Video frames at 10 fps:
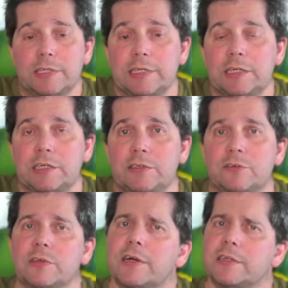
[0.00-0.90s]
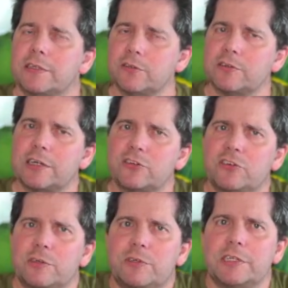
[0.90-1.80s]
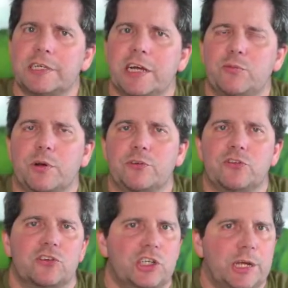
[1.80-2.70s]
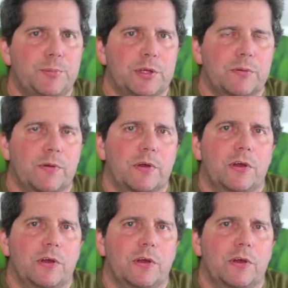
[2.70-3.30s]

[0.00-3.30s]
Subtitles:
is this is actually something that Kasparov used to champion.